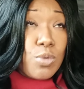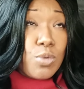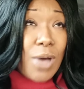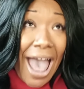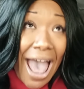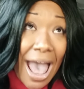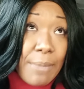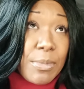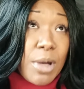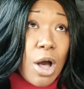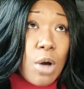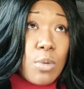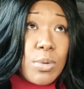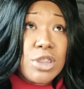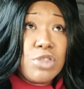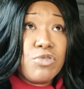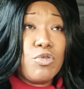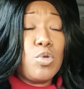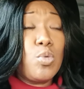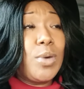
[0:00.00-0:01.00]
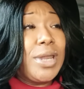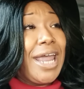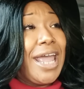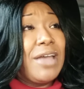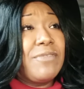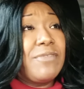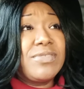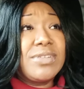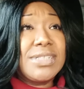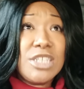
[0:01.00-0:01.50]
I'm going through, where
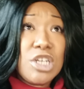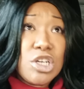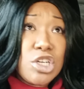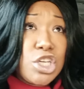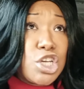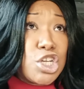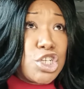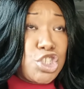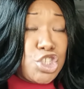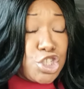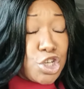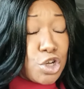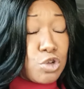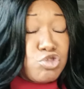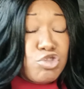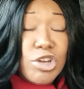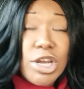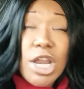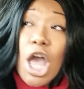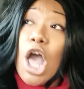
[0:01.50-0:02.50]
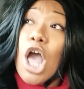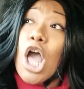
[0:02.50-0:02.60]
they've took your children.